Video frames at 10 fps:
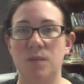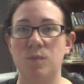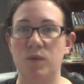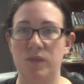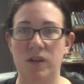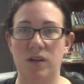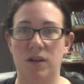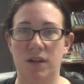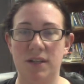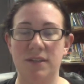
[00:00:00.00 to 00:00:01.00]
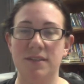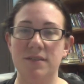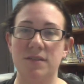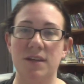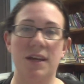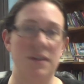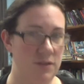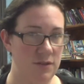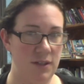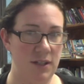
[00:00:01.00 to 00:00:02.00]
Moving on is
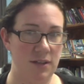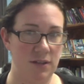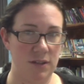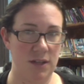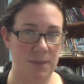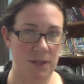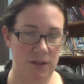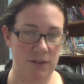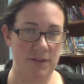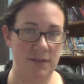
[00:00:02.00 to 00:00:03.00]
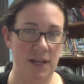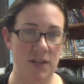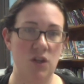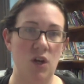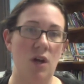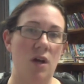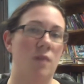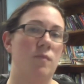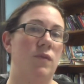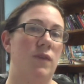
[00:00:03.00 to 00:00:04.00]
entering or coming onto the stage.
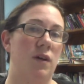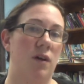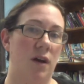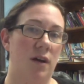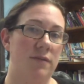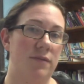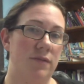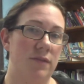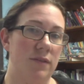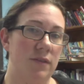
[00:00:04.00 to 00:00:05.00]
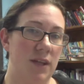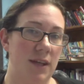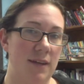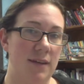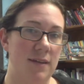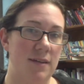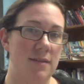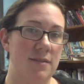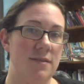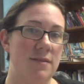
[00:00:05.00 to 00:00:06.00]
Moving off
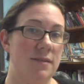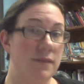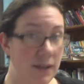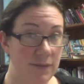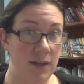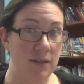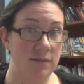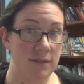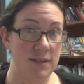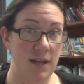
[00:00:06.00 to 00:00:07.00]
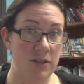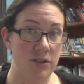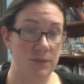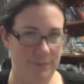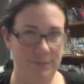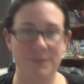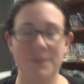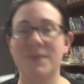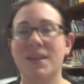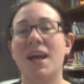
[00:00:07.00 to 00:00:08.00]
is leaving the stage.
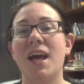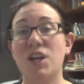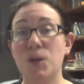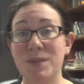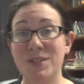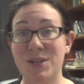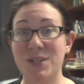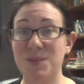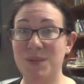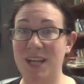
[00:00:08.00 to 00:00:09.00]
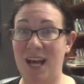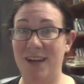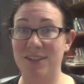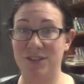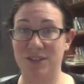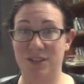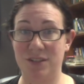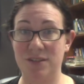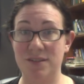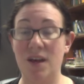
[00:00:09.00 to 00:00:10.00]
An open turn is when an actor
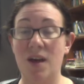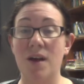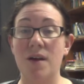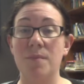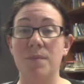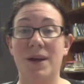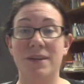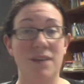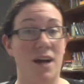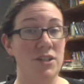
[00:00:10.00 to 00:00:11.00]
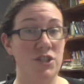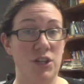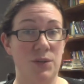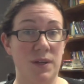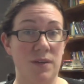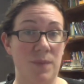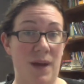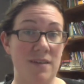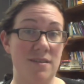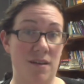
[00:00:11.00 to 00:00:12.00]
turns by not showing their
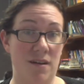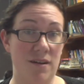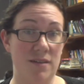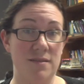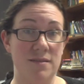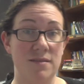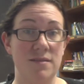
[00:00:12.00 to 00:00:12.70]
back to the audience.